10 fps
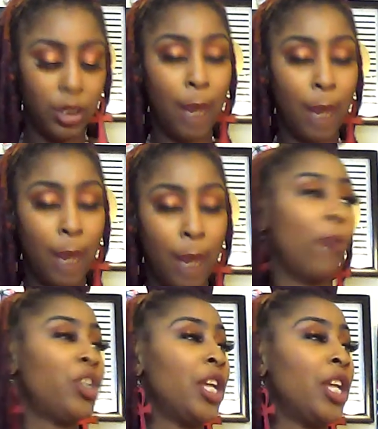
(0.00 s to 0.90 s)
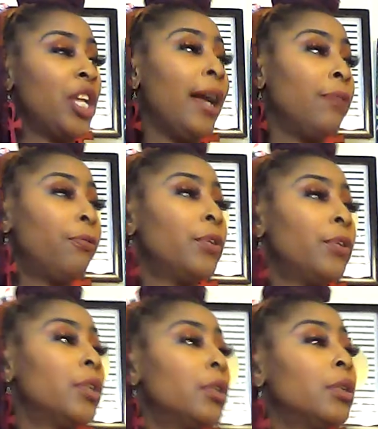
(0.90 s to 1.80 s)
Stop playing with your life.
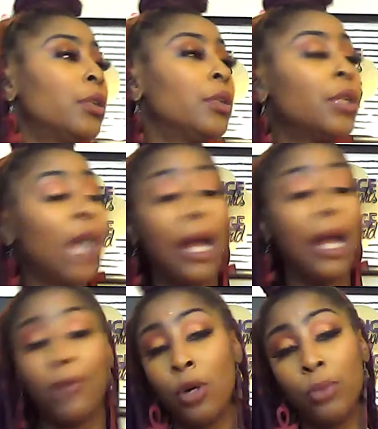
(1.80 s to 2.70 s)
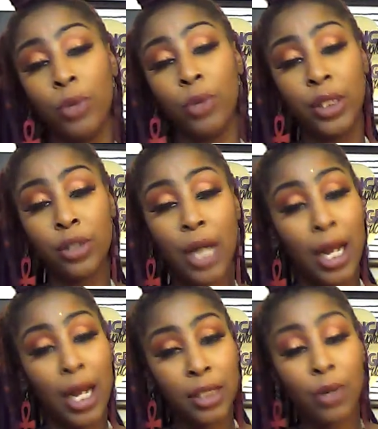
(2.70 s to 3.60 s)
I have all boys, you
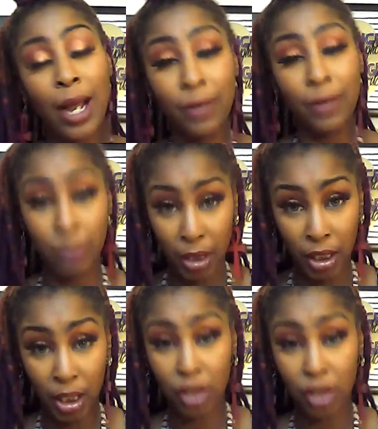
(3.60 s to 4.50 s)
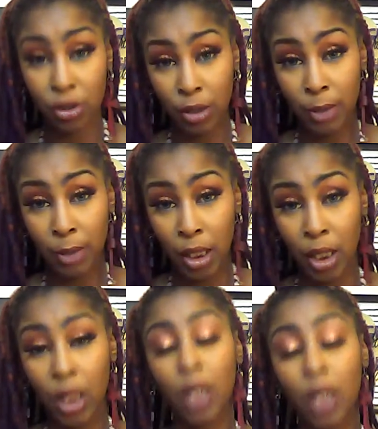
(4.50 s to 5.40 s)
guys, so I have to be extremely
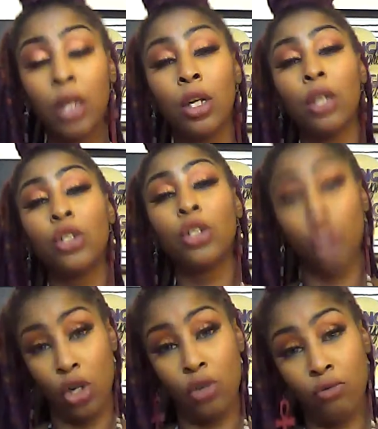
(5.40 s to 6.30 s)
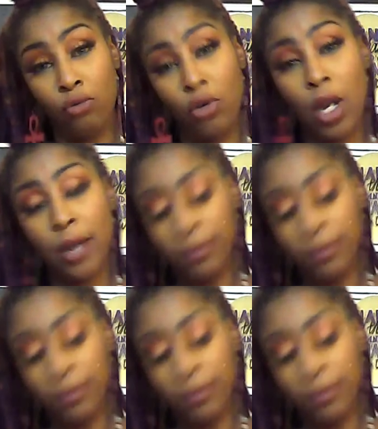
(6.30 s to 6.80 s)
firm. Okay?